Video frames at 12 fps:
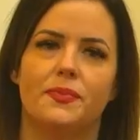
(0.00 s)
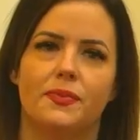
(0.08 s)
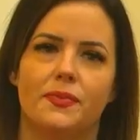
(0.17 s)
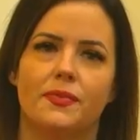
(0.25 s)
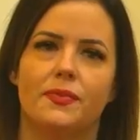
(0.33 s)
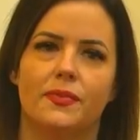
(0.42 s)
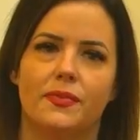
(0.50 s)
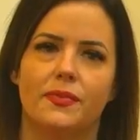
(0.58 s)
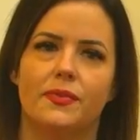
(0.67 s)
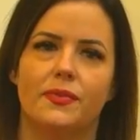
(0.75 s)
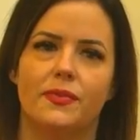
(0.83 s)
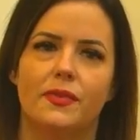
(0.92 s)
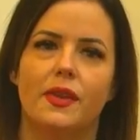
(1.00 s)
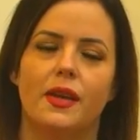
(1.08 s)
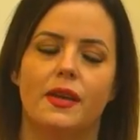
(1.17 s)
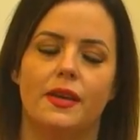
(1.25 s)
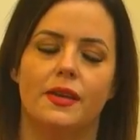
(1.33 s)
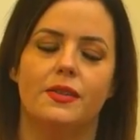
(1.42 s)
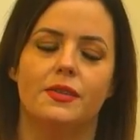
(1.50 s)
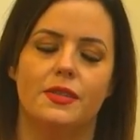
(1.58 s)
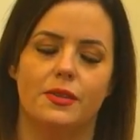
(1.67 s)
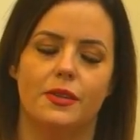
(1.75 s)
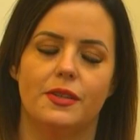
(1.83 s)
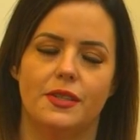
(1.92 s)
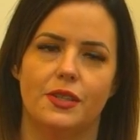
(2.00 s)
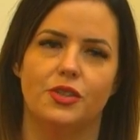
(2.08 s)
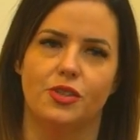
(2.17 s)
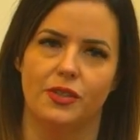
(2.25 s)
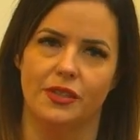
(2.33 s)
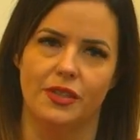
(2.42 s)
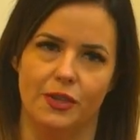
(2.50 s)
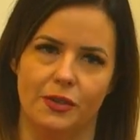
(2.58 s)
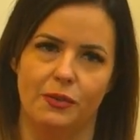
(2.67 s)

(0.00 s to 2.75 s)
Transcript: An advocate is not the same thing as an attorney.